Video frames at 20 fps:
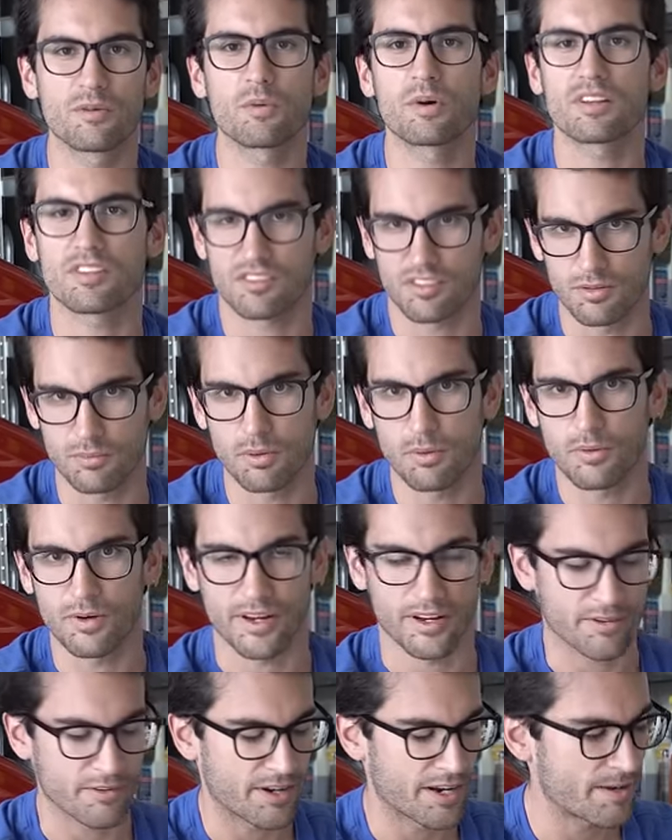what's the
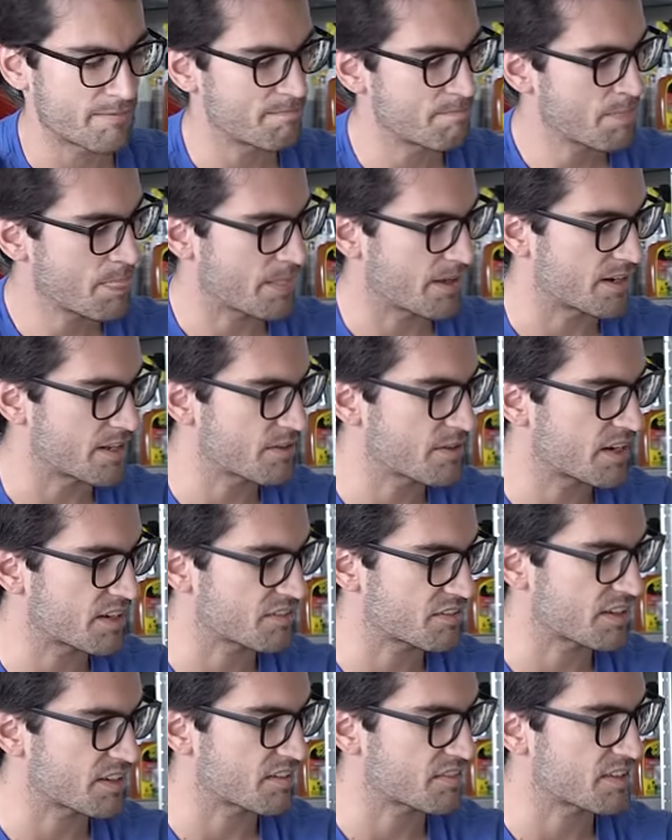point, right? Now you
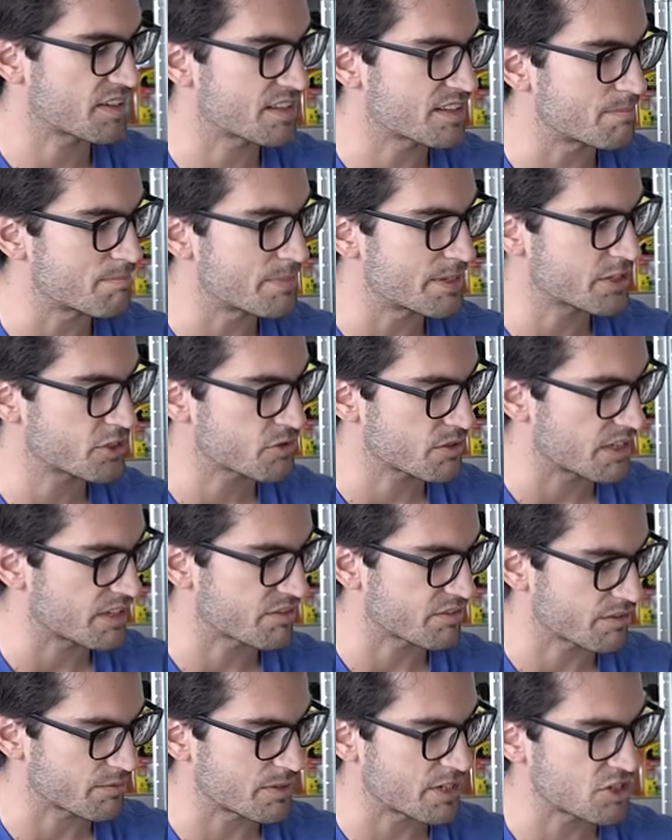guys like seeing the big
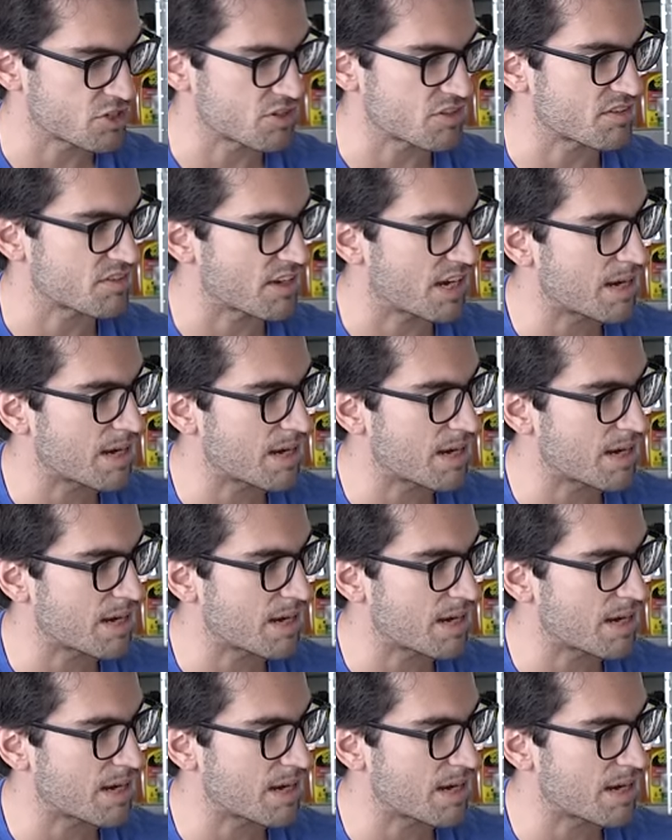transformations.